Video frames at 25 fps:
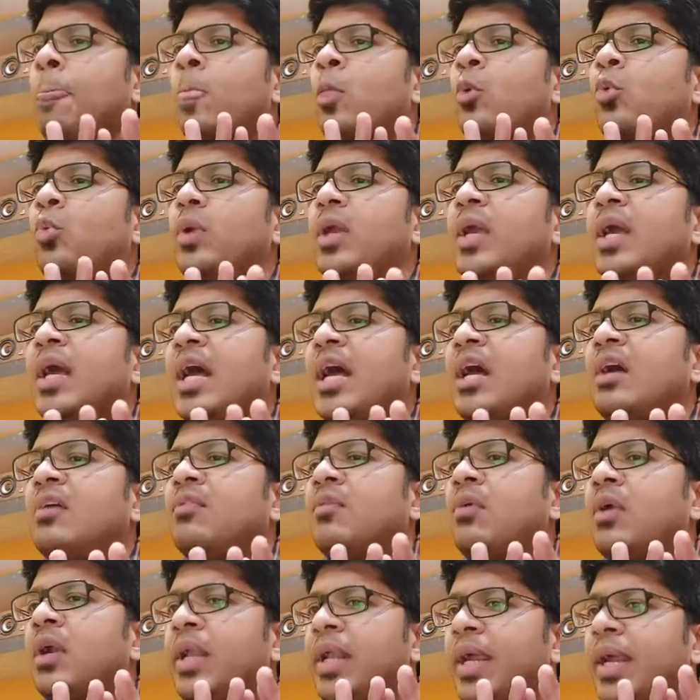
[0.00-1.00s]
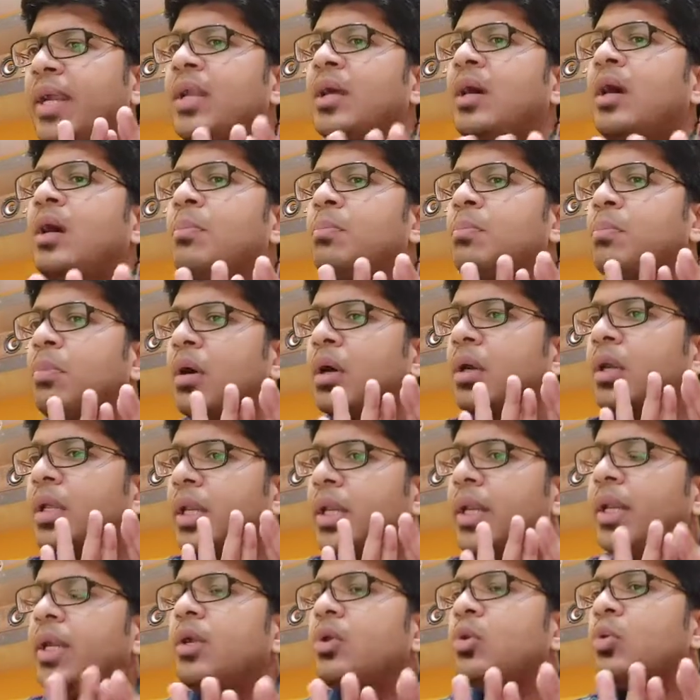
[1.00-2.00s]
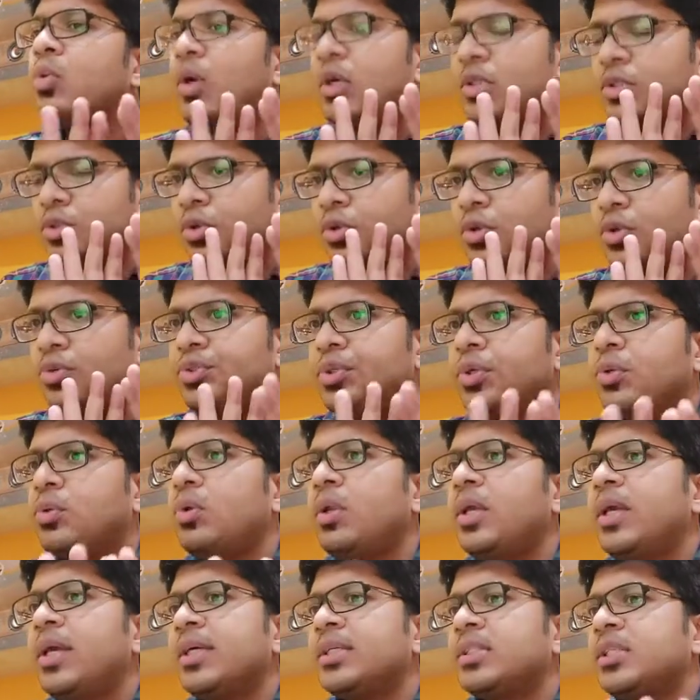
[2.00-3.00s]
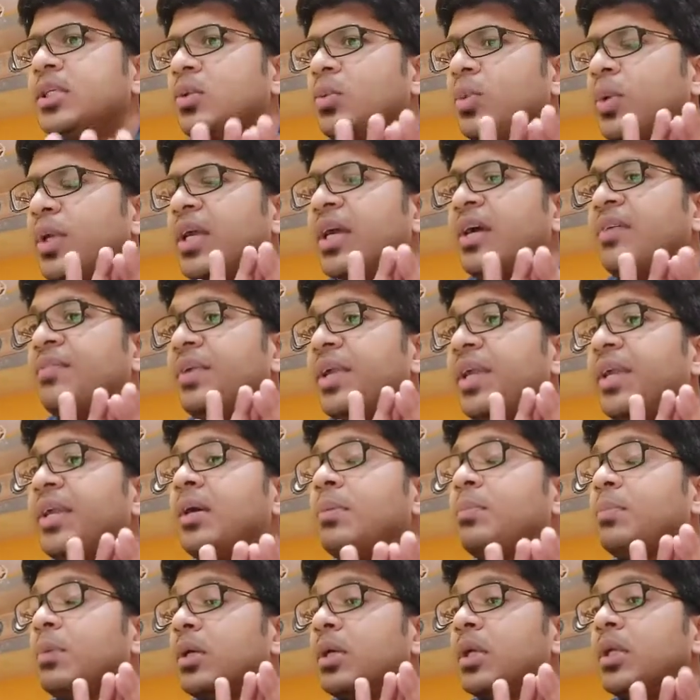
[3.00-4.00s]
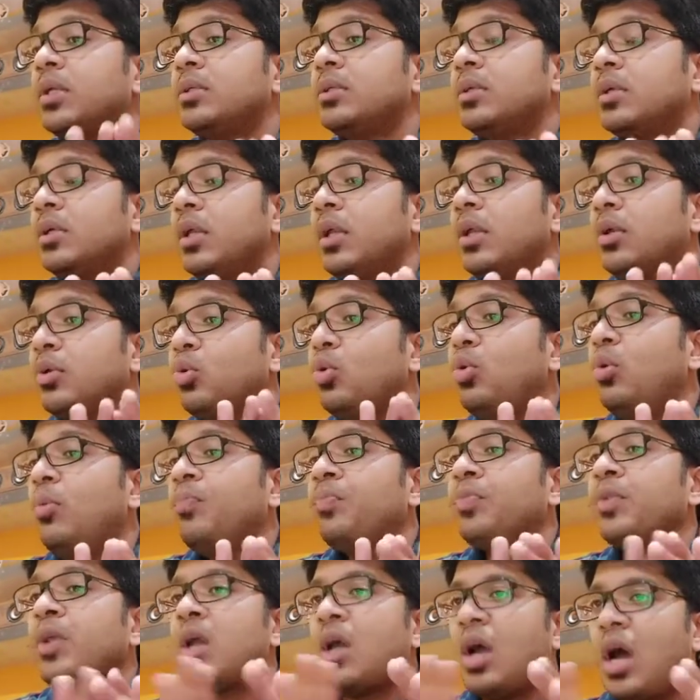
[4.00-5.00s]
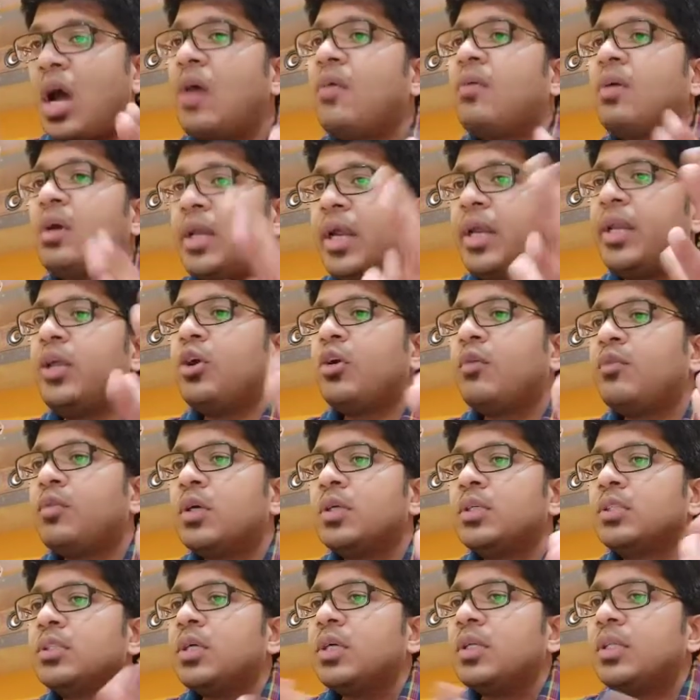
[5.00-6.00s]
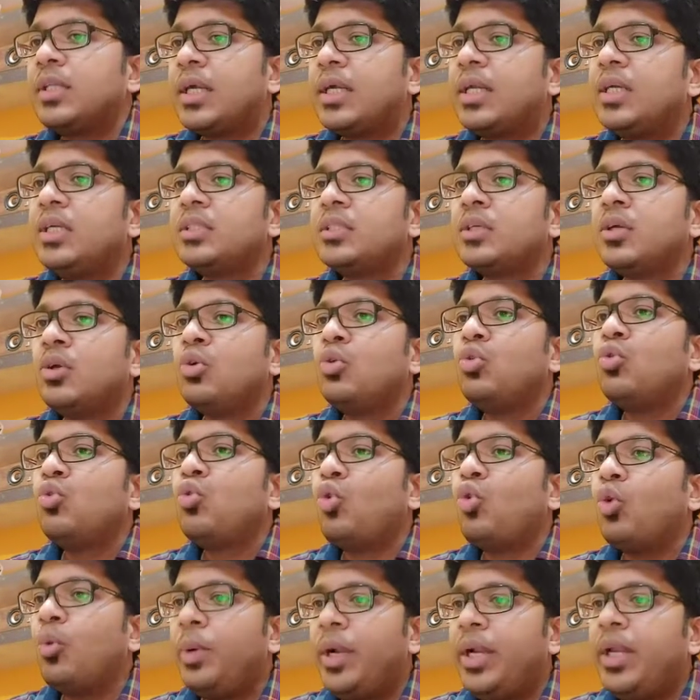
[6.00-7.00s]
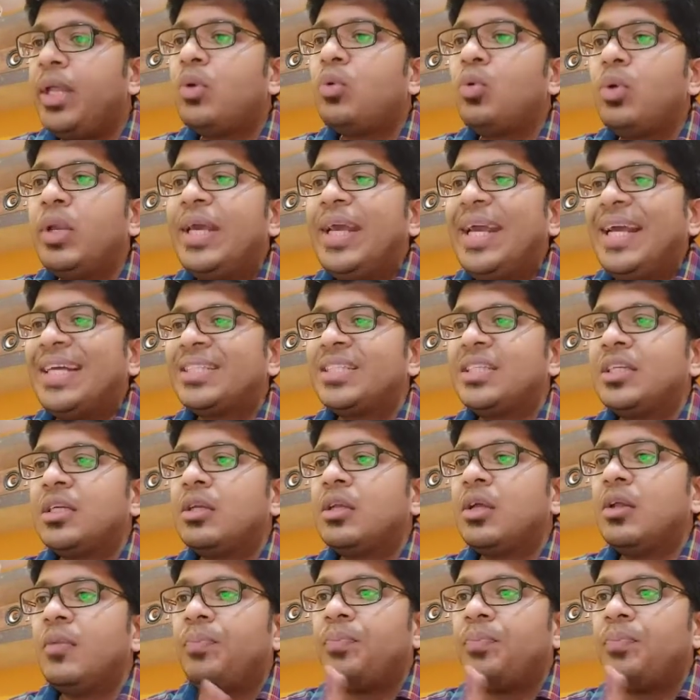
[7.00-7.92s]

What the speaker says: we have data pertaining to ursodeoxycholic acid, we have data pertaining to our area of concern, that is obeticholic acid.